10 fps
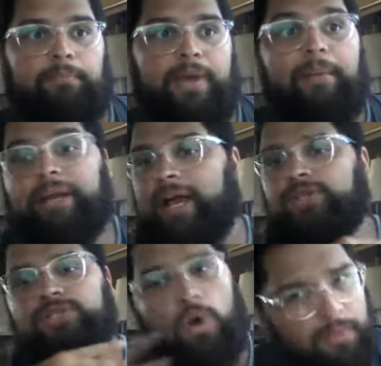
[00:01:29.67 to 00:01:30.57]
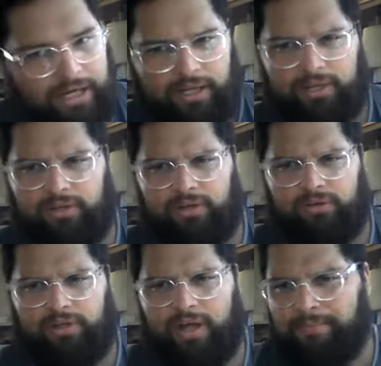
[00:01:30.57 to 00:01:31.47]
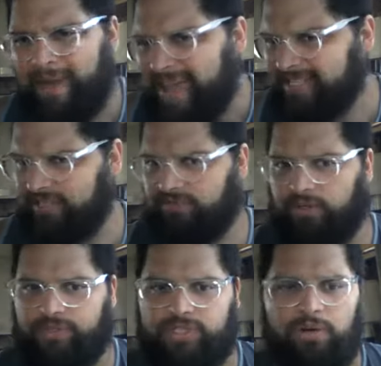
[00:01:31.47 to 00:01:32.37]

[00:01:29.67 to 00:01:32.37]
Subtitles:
Batman has so many amazing villains,